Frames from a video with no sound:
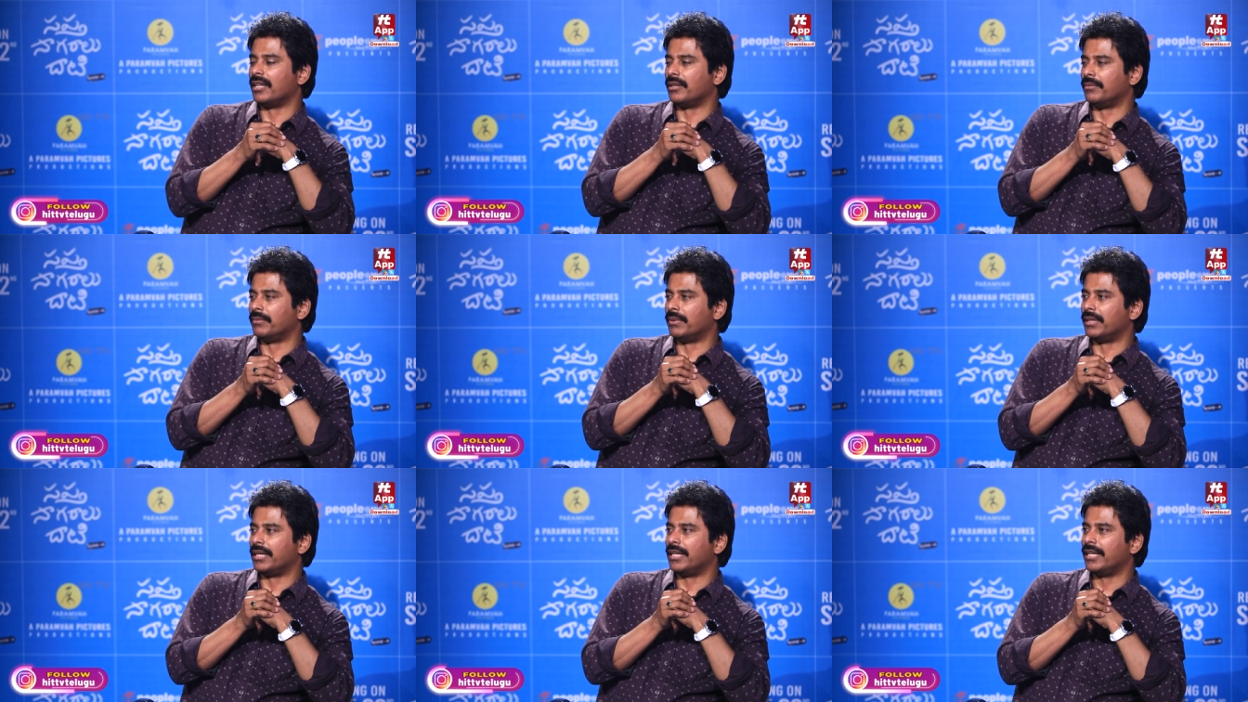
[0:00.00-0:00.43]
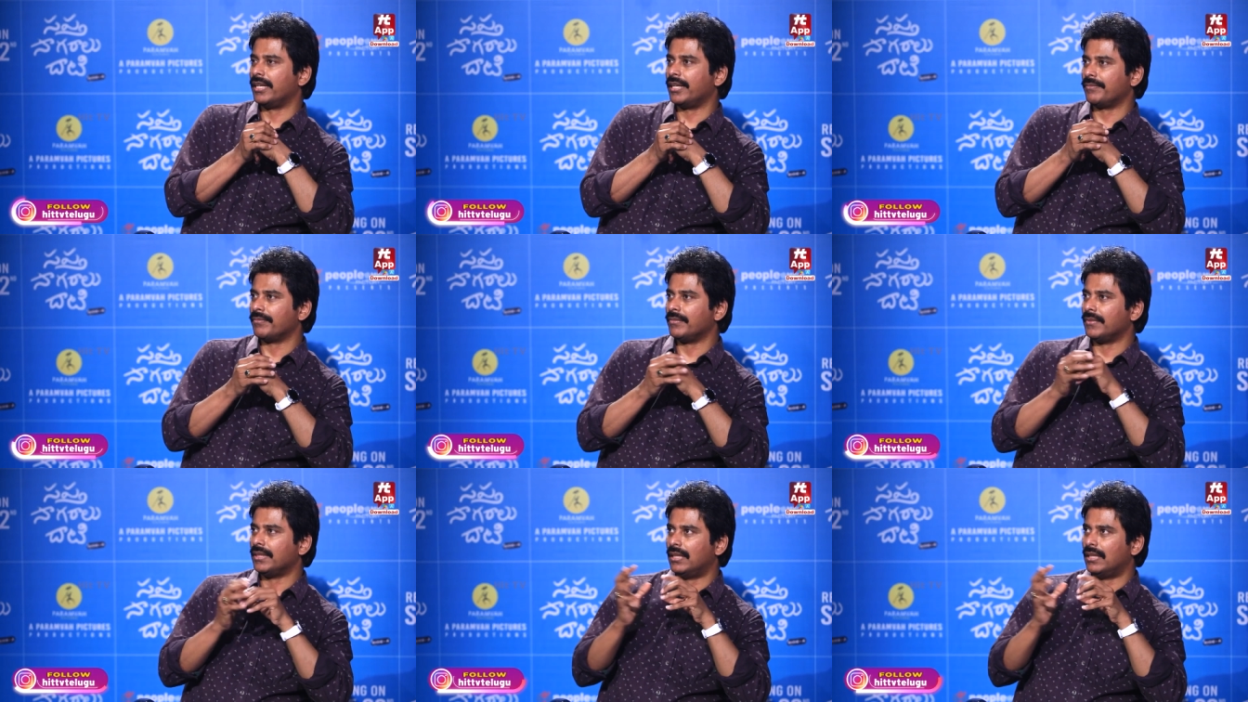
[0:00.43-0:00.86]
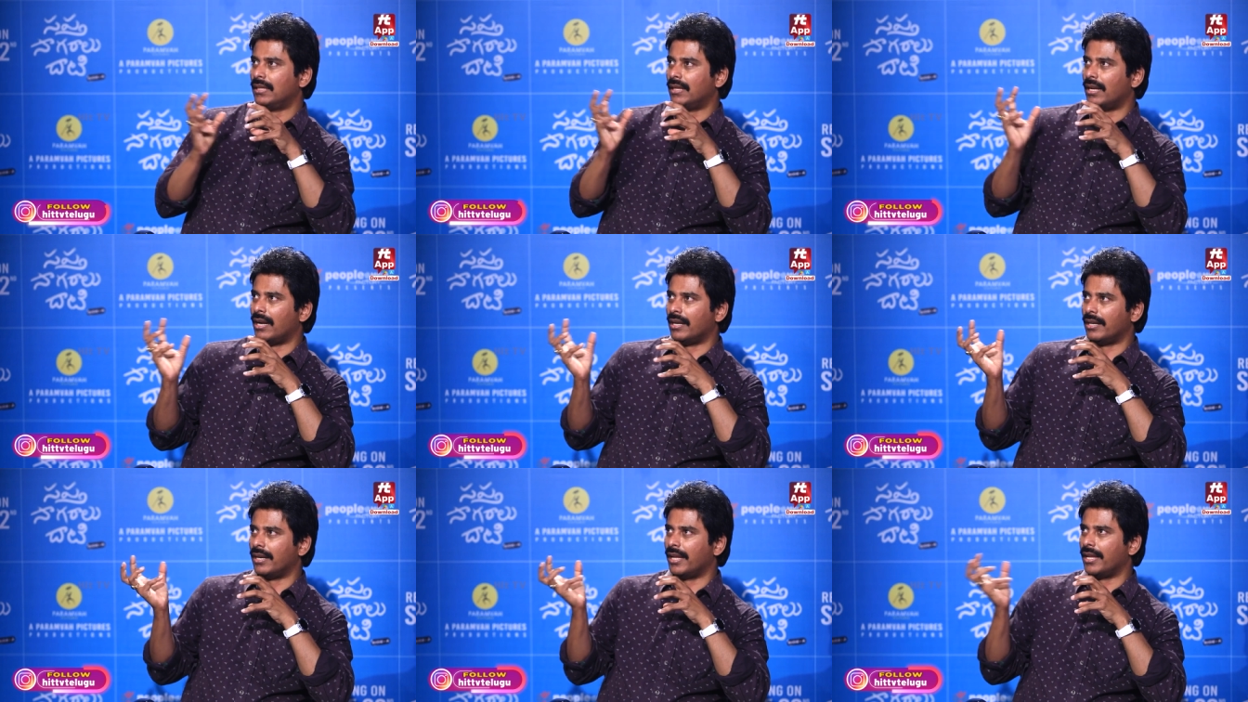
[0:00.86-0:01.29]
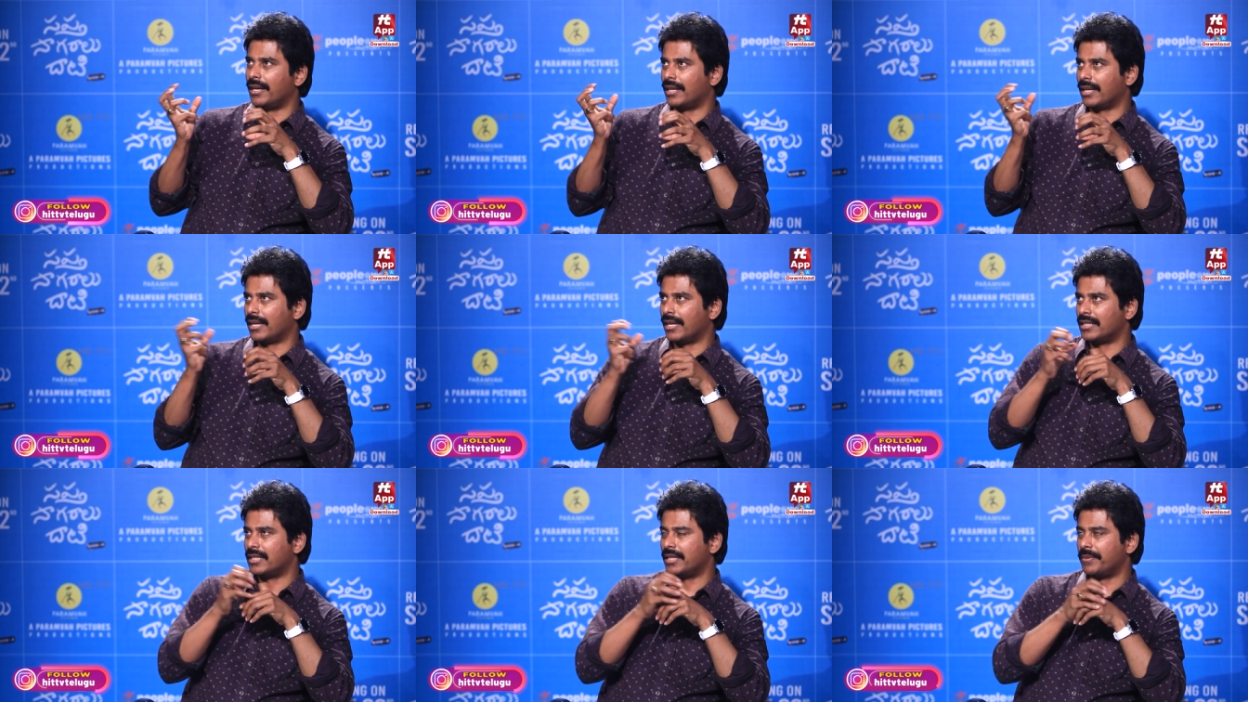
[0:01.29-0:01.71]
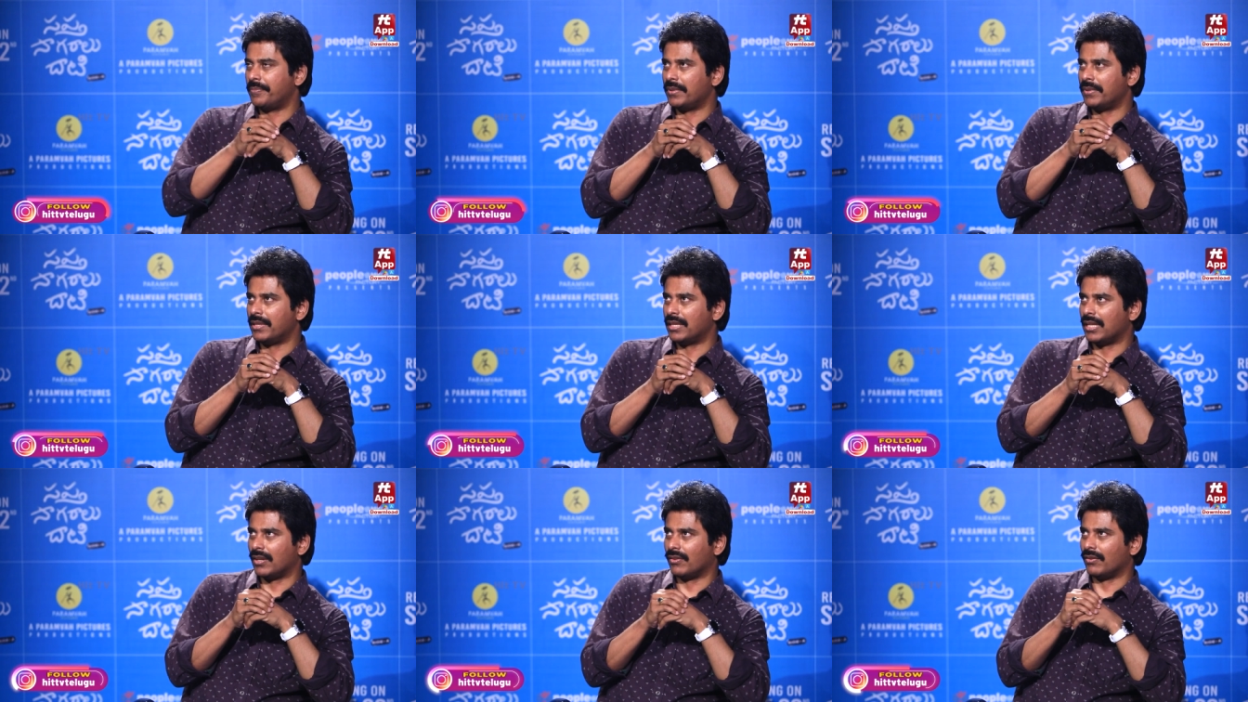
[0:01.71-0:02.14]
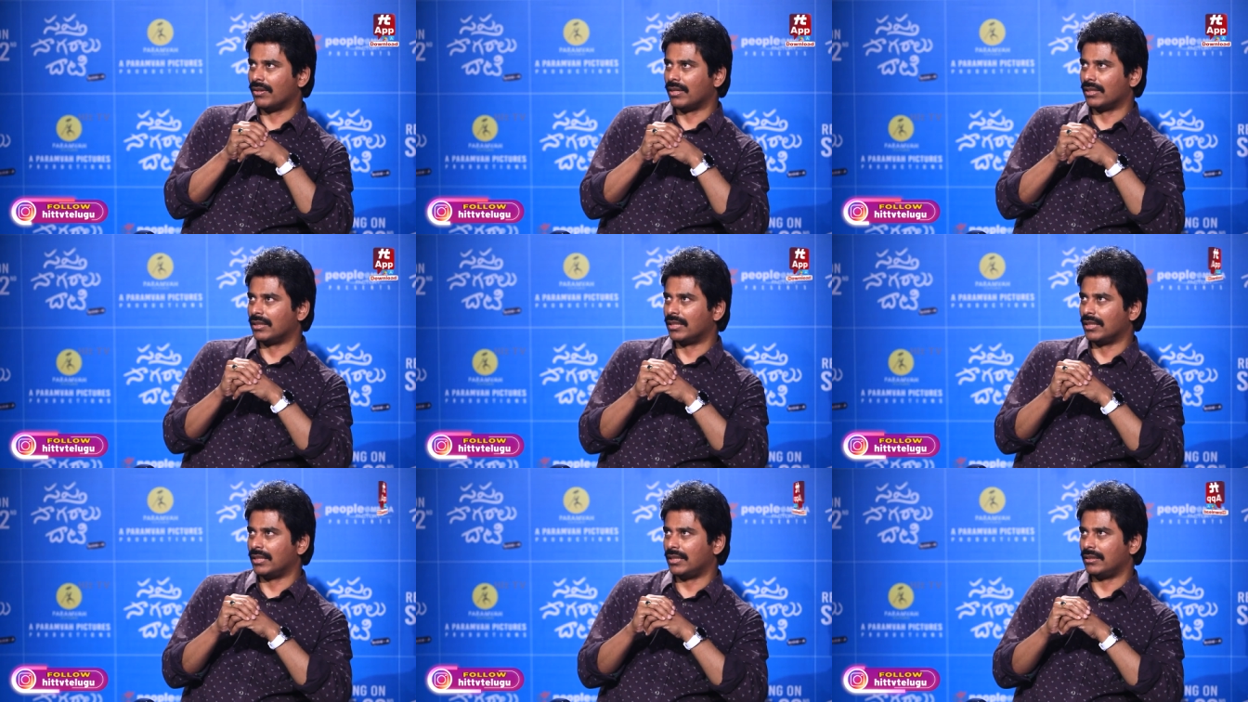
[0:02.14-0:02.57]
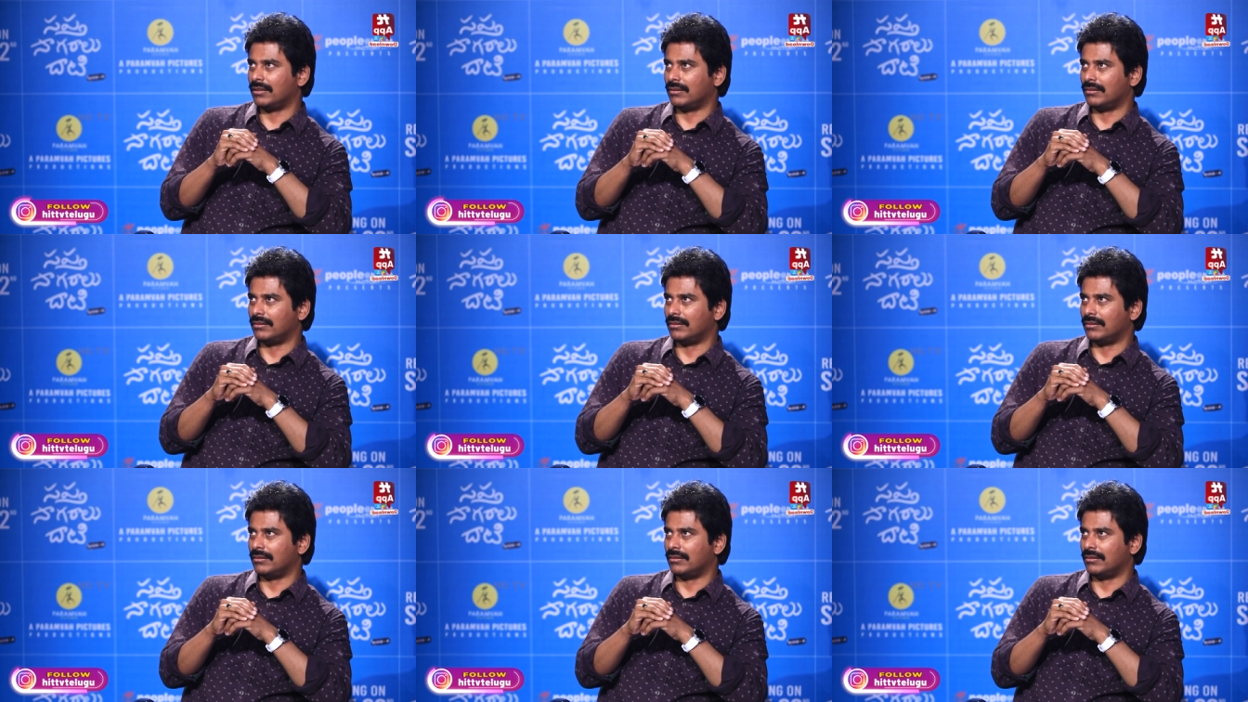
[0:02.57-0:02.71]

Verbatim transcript: but a direct kachepin tarvata,